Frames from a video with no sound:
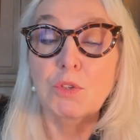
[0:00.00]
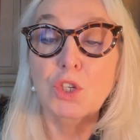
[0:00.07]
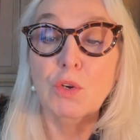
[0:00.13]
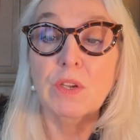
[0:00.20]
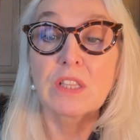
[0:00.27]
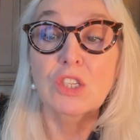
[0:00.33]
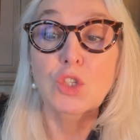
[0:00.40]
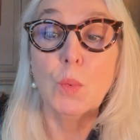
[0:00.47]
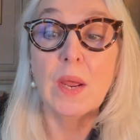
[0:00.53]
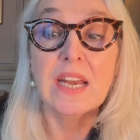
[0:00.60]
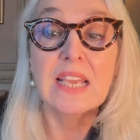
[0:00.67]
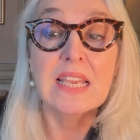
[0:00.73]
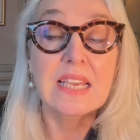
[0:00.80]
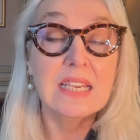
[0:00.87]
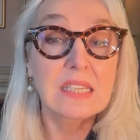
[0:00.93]
during the 20
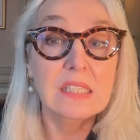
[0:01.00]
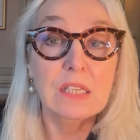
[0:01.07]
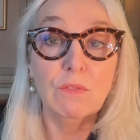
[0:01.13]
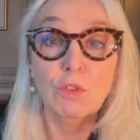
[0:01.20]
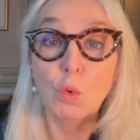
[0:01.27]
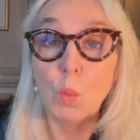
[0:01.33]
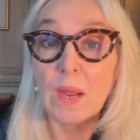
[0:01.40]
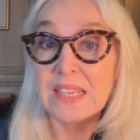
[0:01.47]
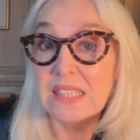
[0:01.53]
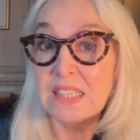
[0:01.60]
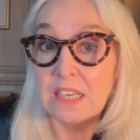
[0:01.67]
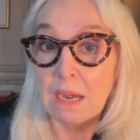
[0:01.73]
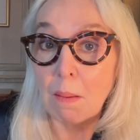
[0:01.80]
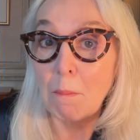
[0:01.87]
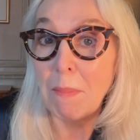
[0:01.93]
years of the
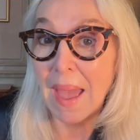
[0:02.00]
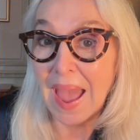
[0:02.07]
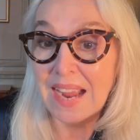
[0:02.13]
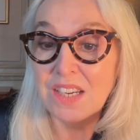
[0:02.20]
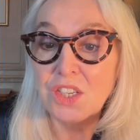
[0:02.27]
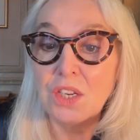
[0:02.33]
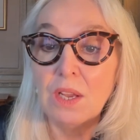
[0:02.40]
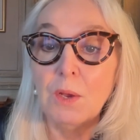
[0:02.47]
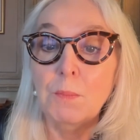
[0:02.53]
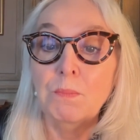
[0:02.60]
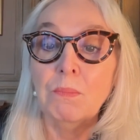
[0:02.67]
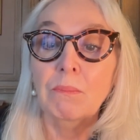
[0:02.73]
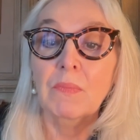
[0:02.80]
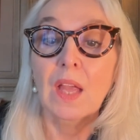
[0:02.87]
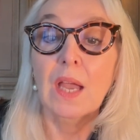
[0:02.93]
Western-backed
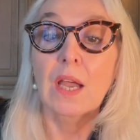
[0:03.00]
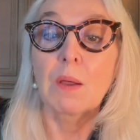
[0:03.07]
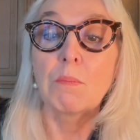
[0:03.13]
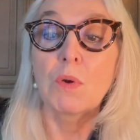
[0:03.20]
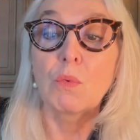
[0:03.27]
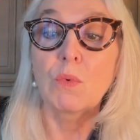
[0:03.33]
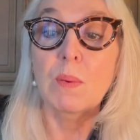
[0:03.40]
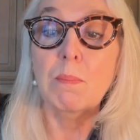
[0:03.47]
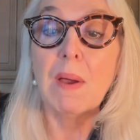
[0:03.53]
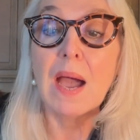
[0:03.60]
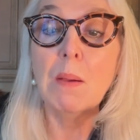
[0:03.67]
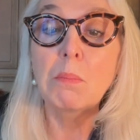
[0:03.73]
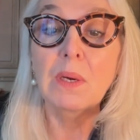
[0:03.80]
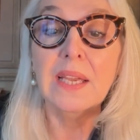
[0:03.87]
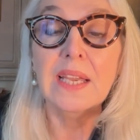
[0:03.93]

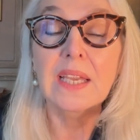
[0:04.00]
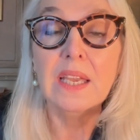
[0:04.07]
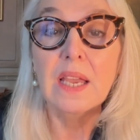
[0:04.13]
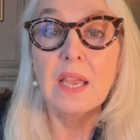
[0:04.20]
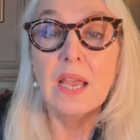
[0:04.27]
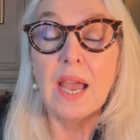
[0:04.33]
republic.